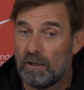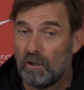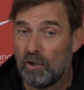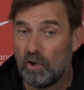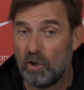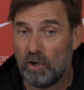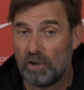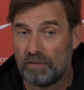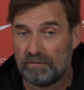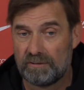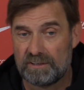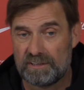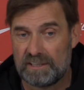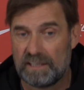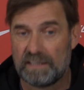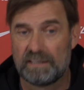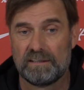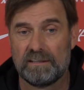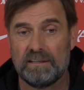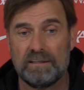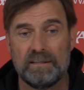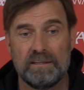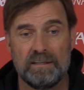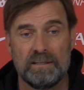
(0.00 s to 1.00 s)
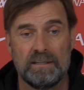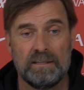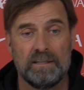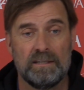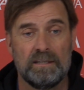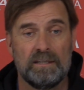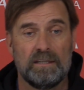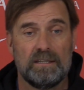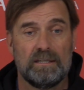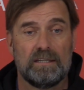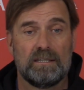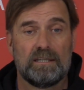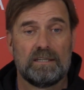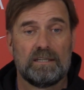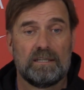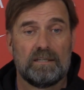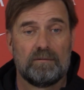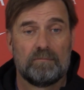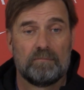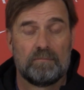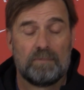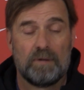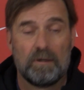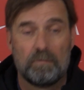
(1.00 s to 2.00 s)
all of a sudden,
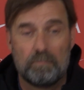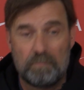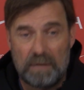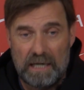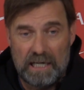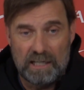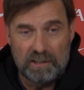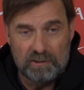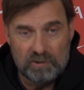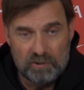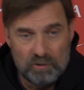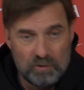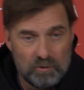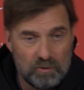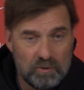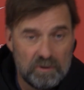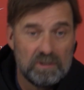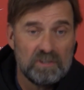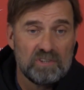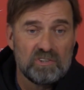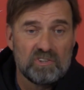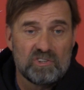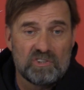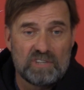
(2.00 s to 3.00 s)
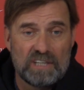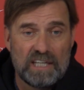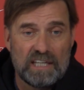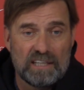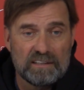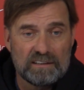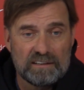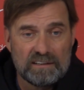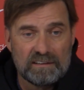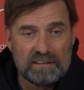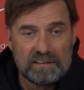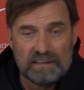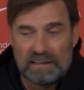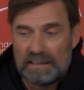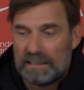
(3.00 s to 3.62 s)
part two started,